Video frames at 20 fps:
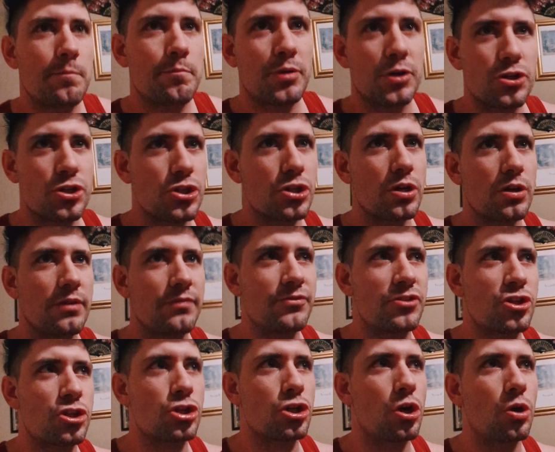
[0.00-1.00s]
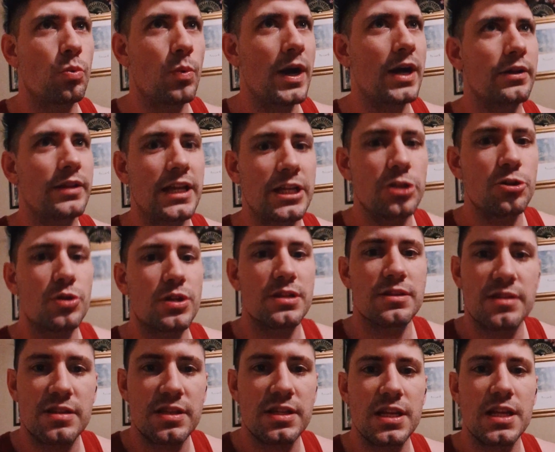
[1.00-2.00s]
preserved so well that you
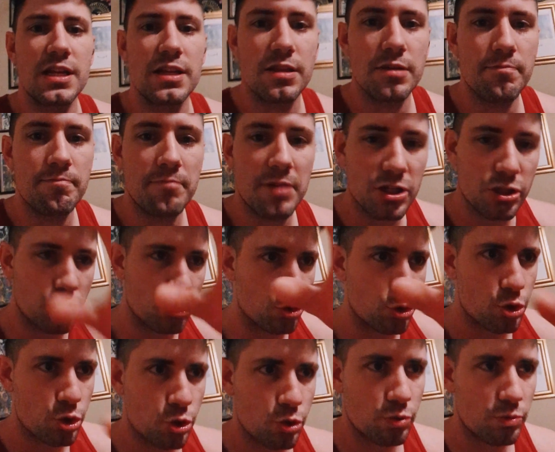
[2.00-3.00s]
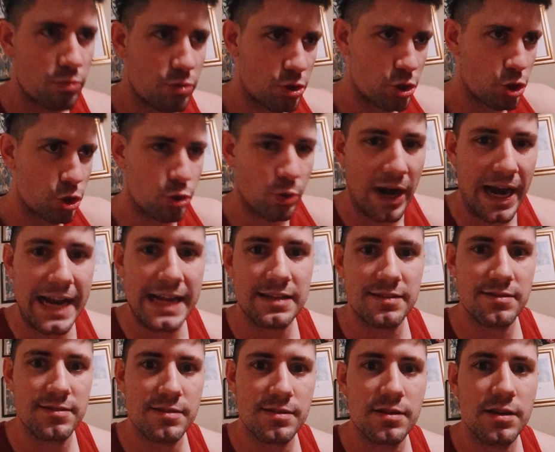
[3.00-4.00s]
can see the muscle sh-
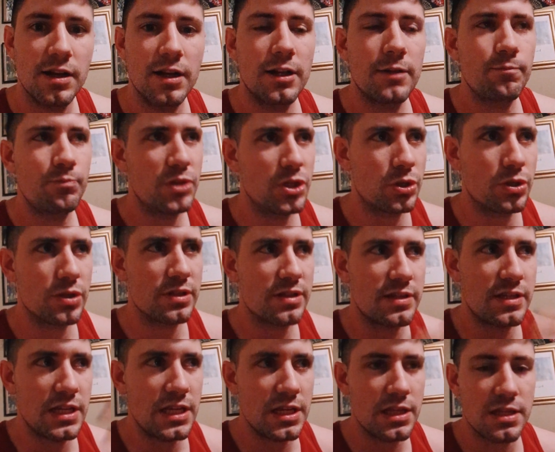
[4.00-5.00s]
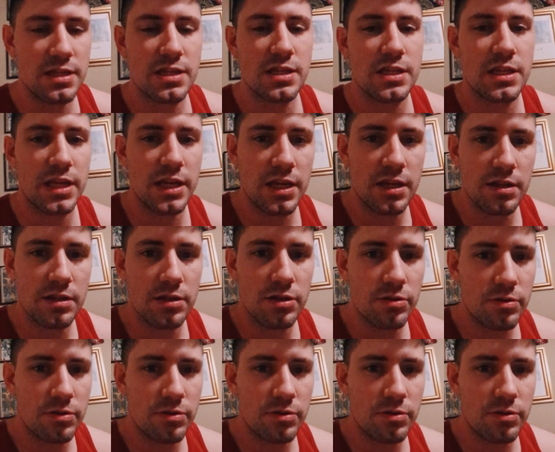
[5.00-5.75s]
strands. You can see the skin.